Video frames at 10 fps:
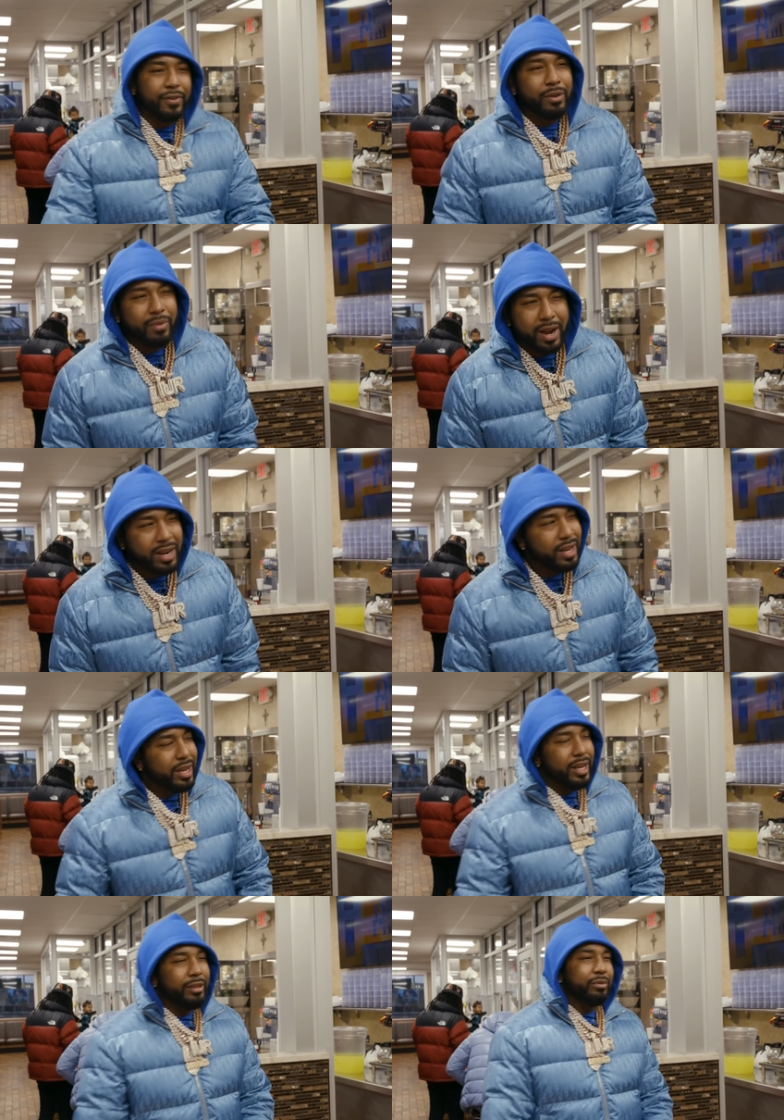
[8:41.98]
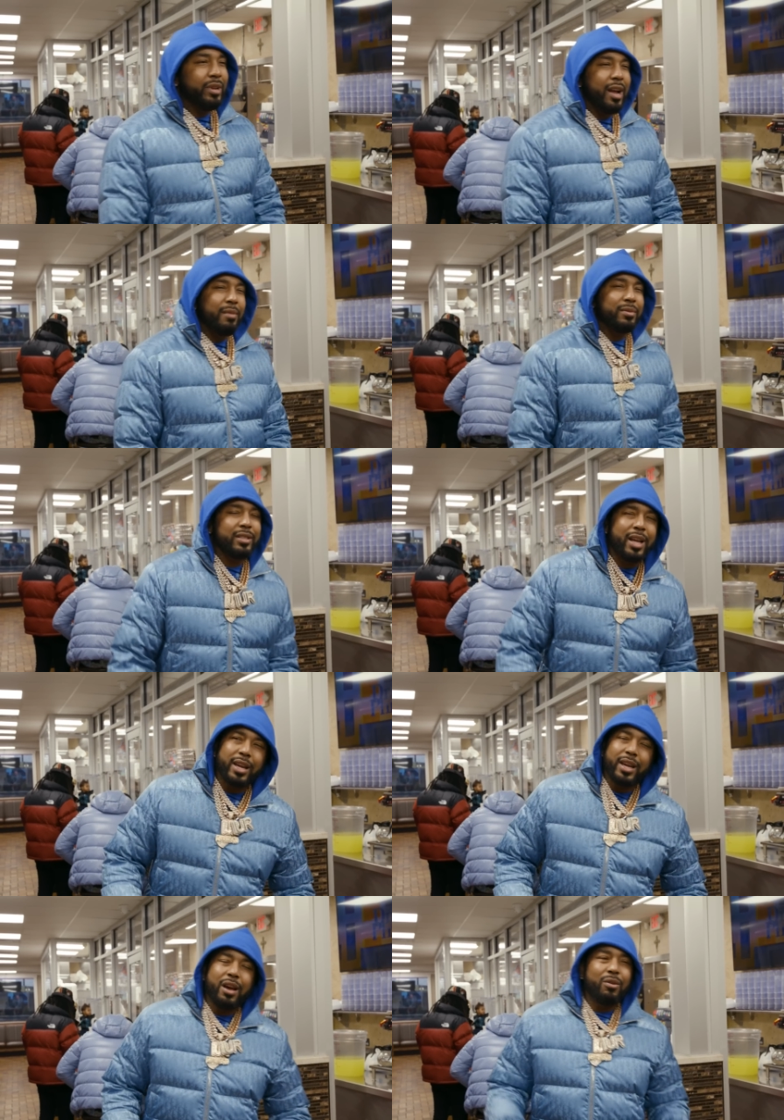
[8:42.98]
for you, right? It's what I'm just
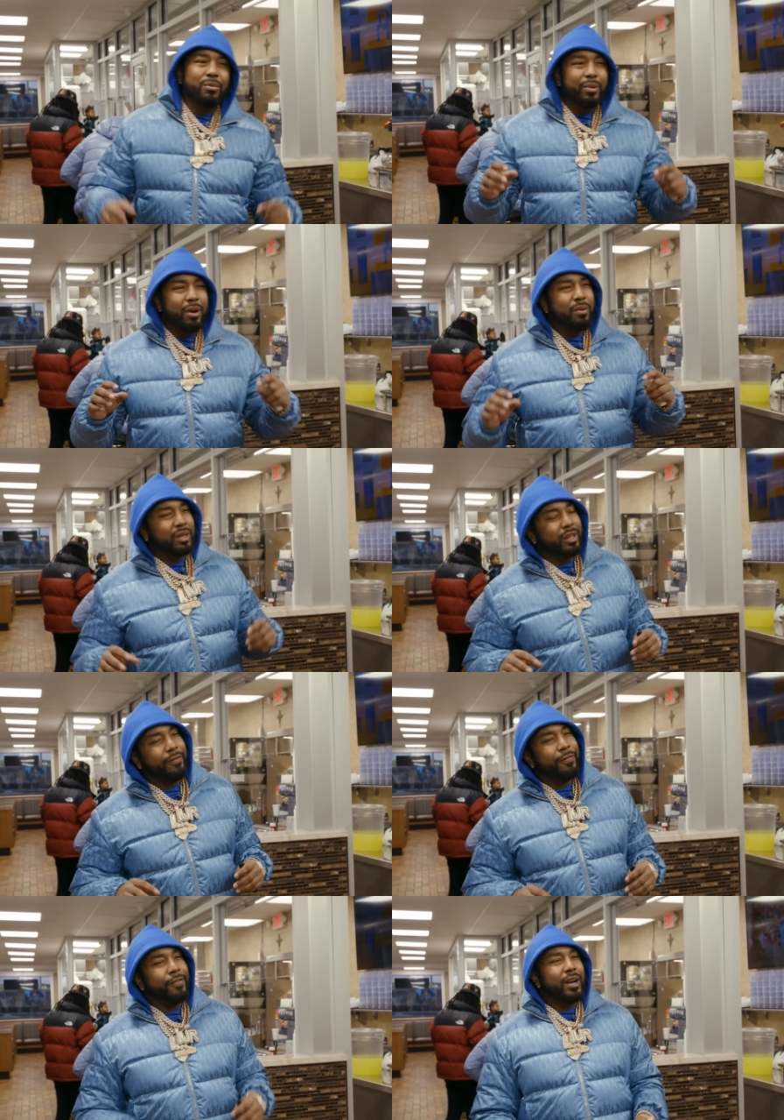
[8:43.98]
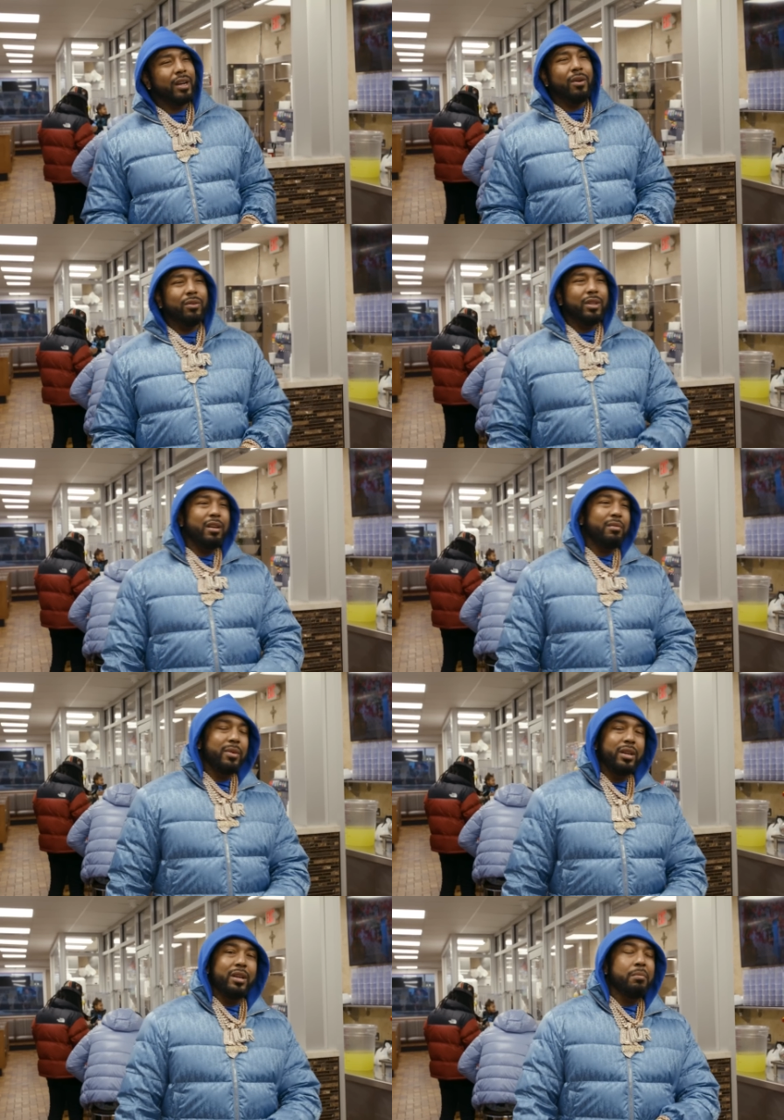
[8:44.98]
like, yo, bro, what the fuck? Hold up,
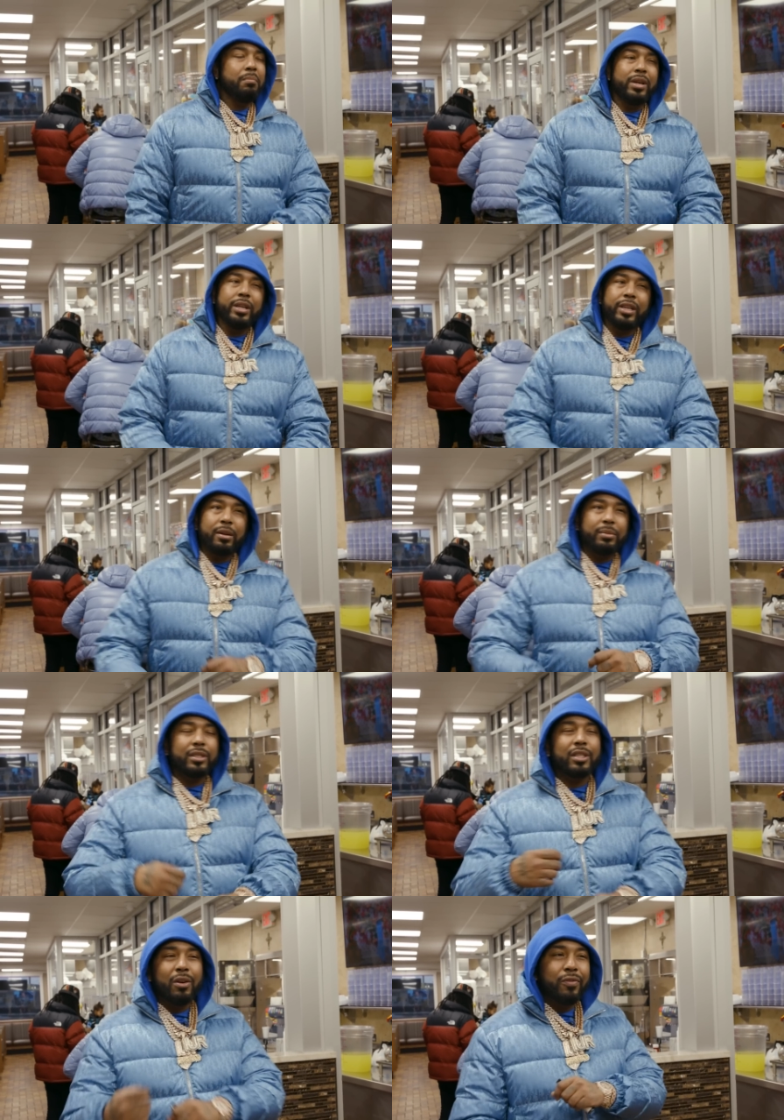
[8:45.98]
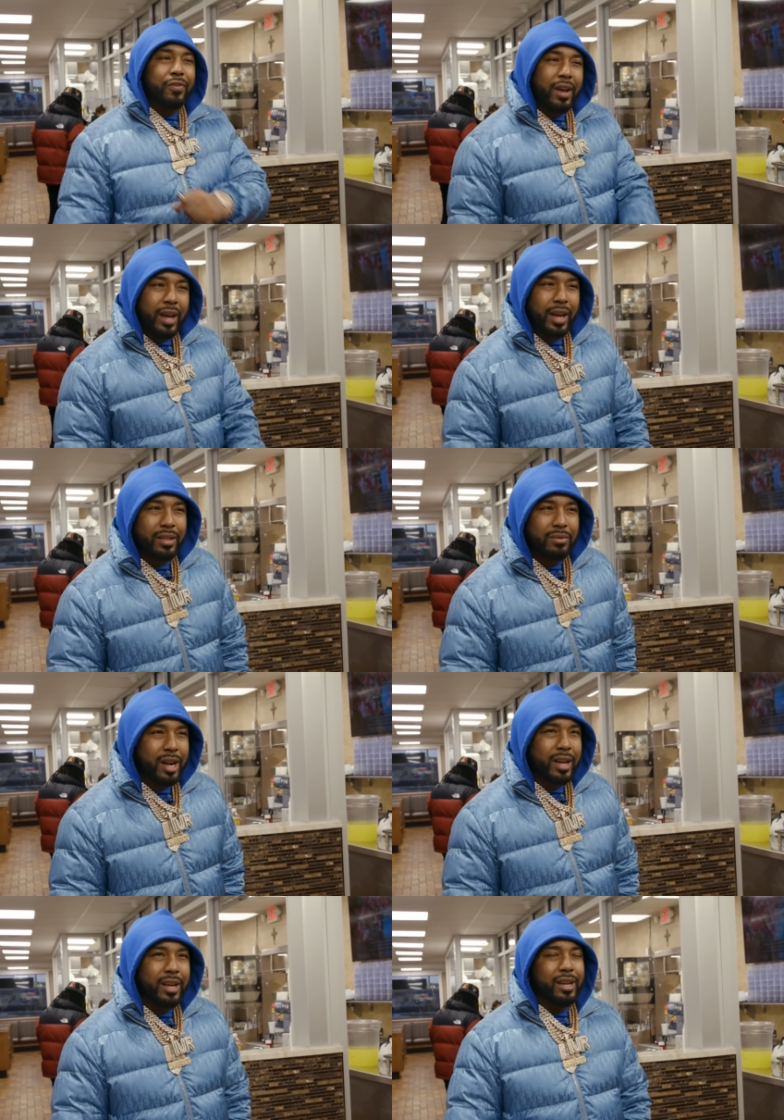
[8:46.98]
money coming so fast,
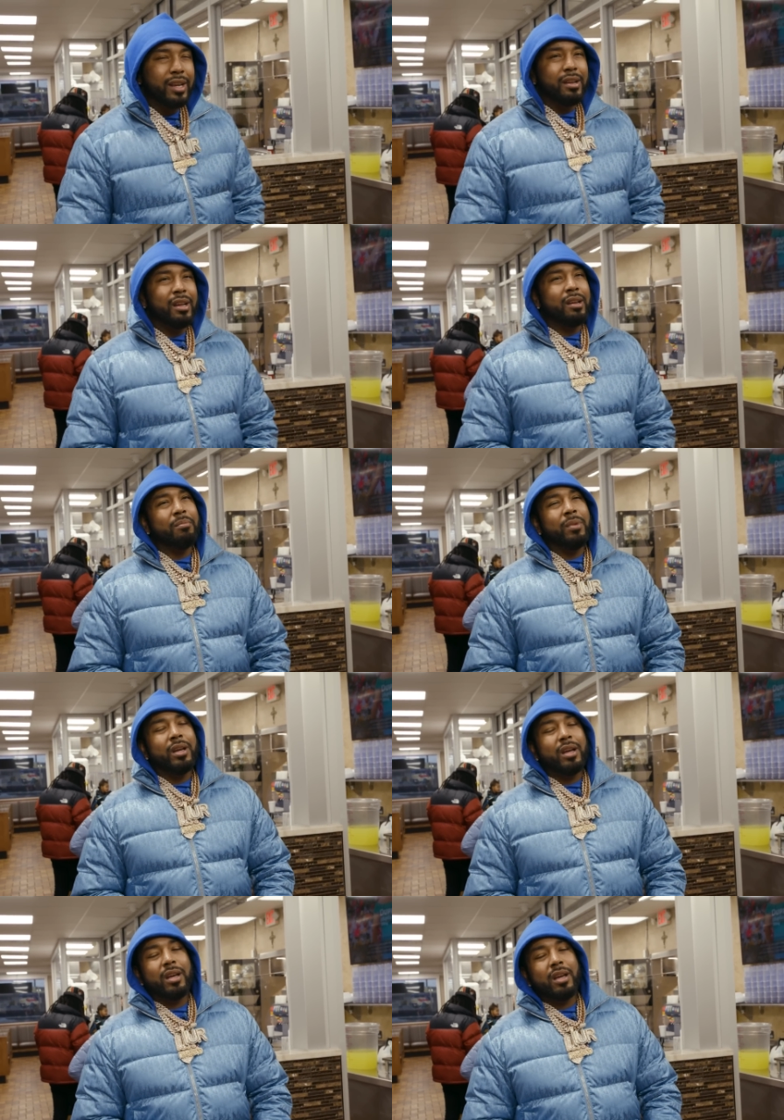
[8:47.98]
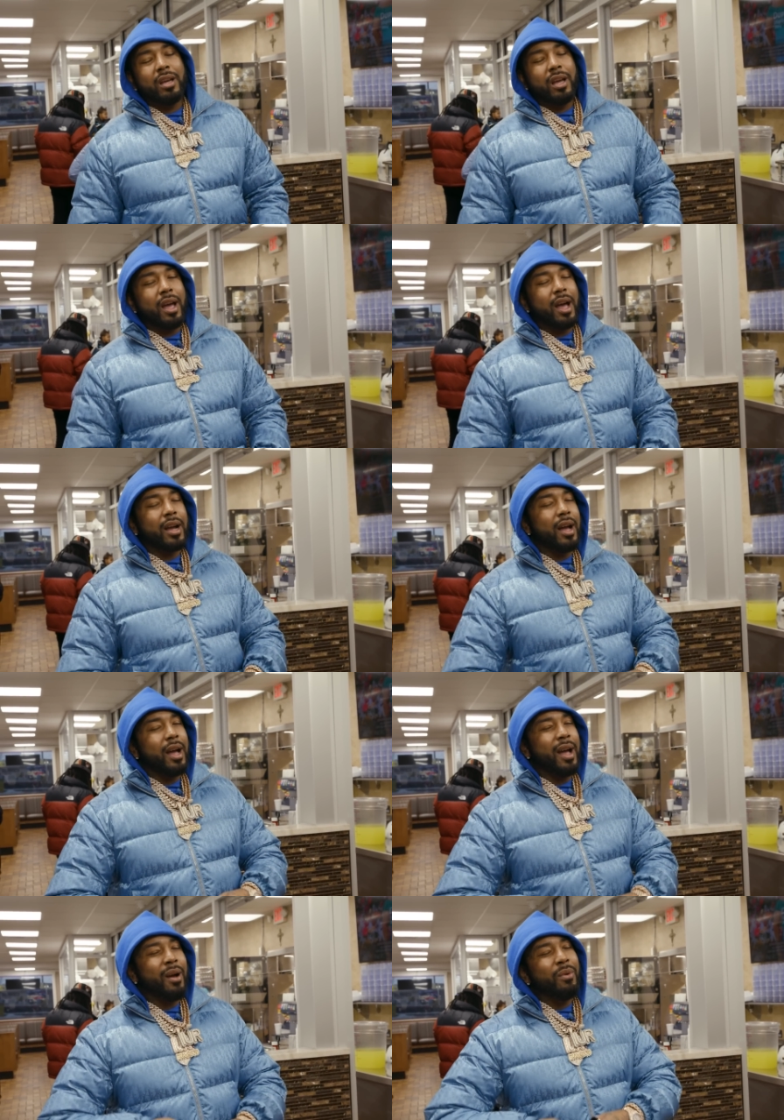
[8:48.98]
right? But I
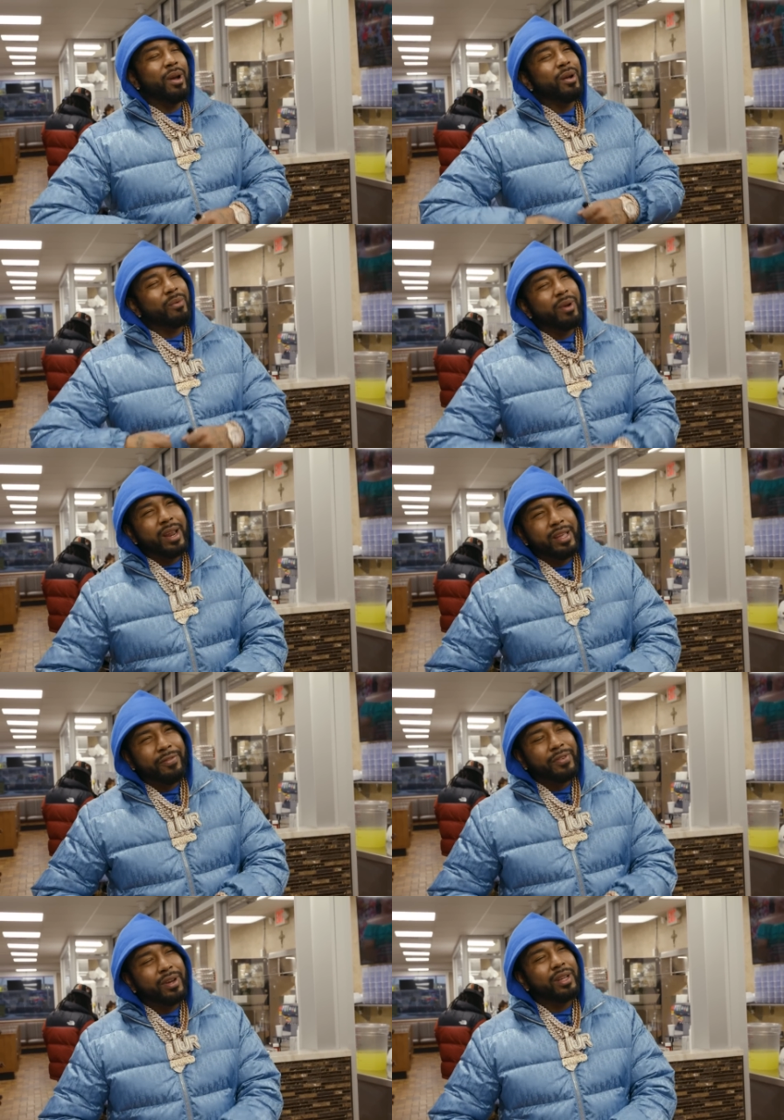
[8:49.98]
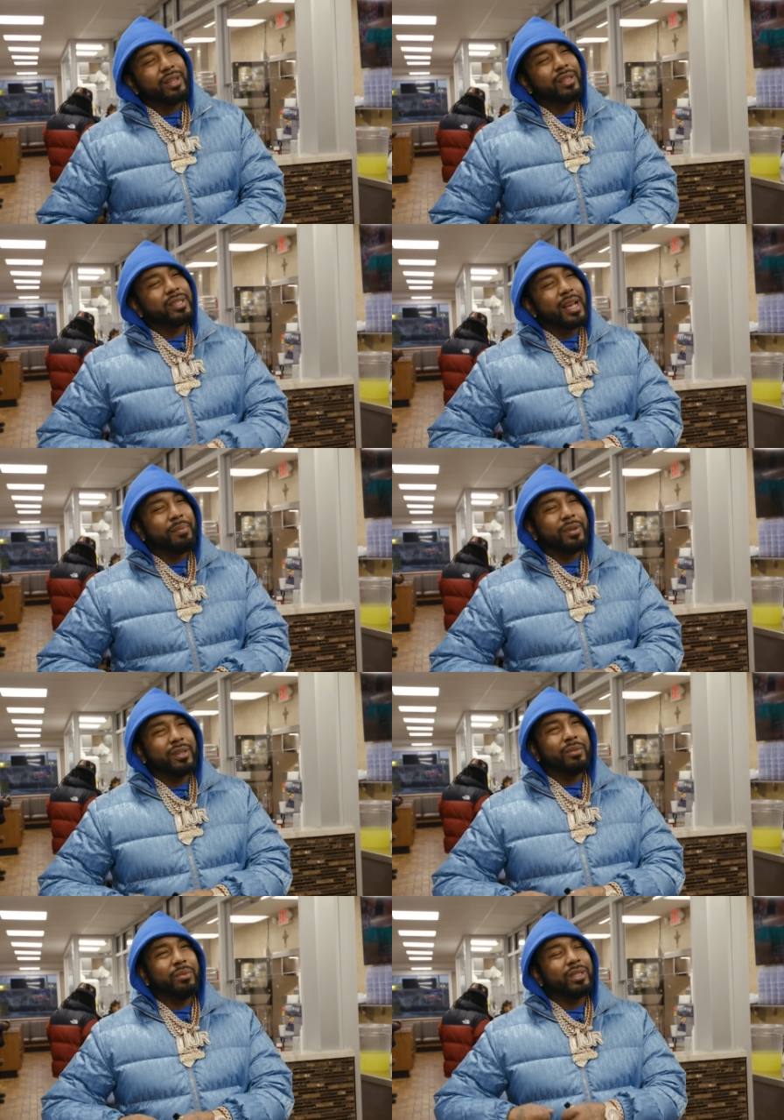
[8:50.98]
I wasn't ready for the type
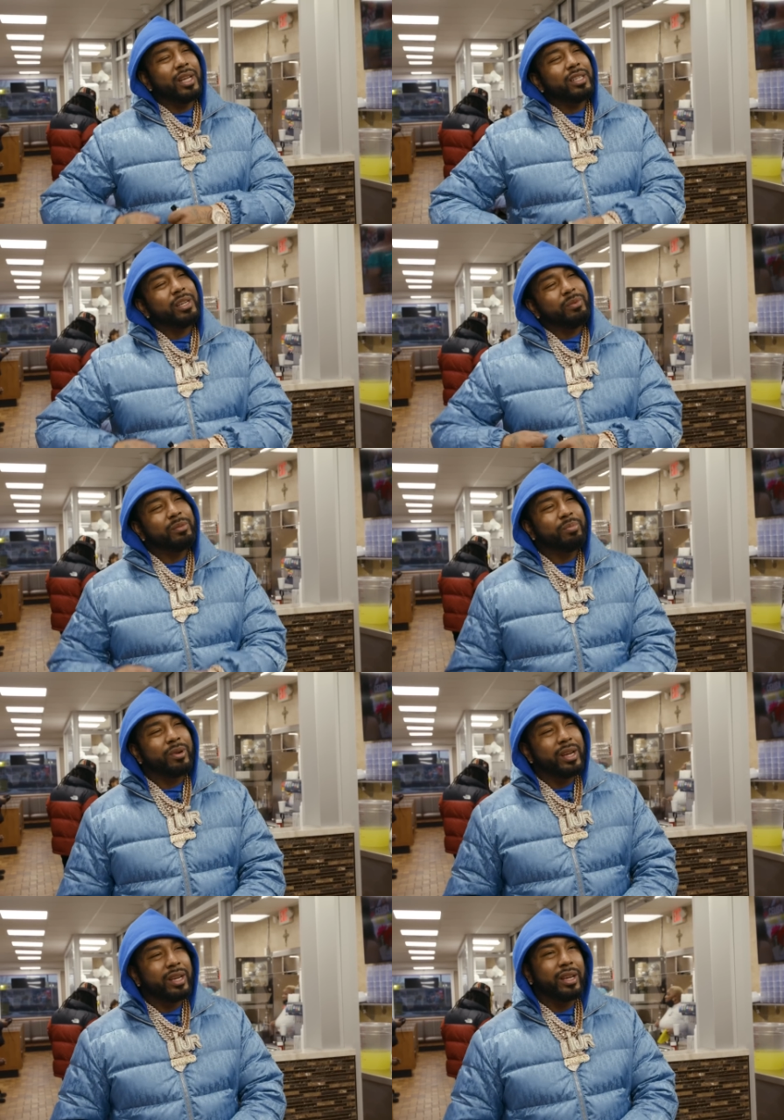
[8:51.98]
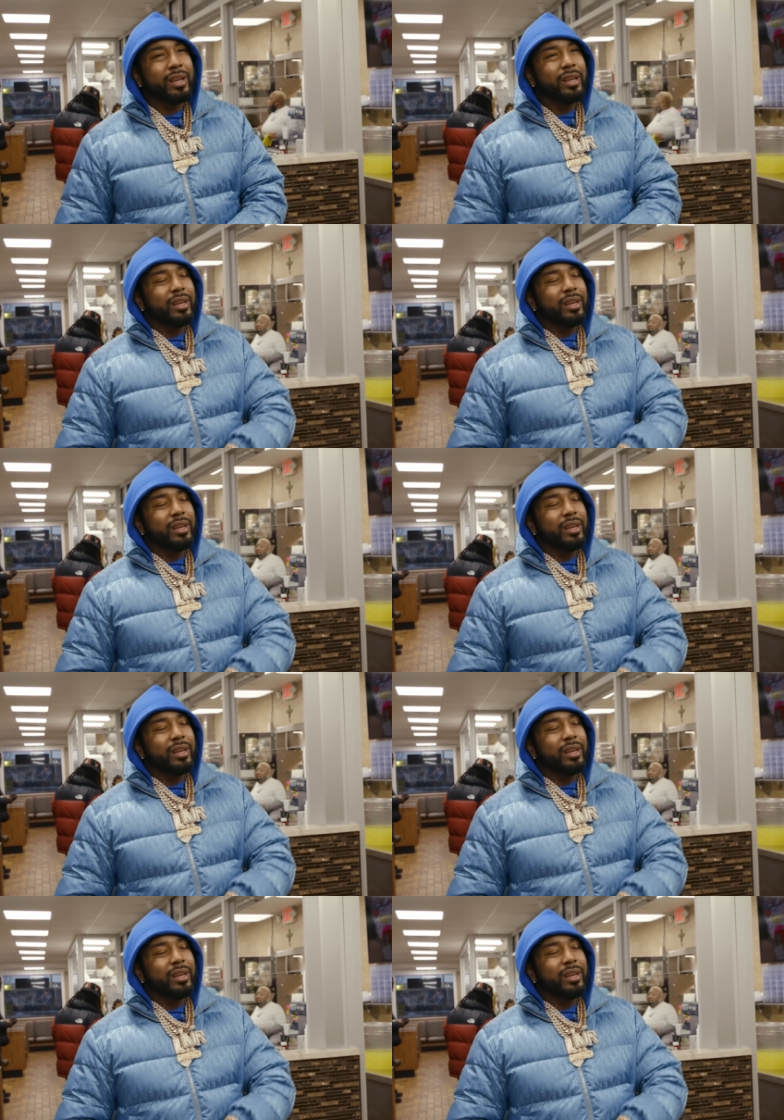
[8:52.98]
of what that shit was bringing